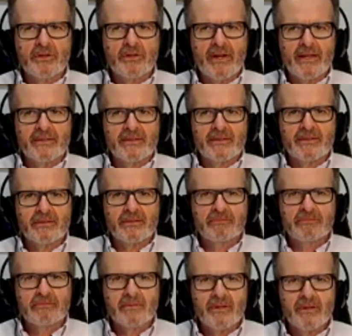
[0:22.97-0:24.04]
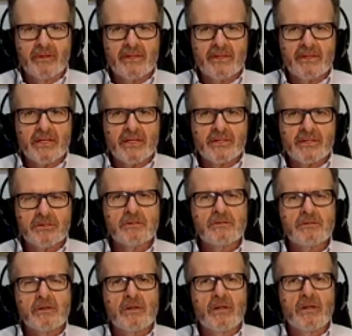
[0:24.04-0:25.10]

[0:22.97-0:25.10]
moderate this session.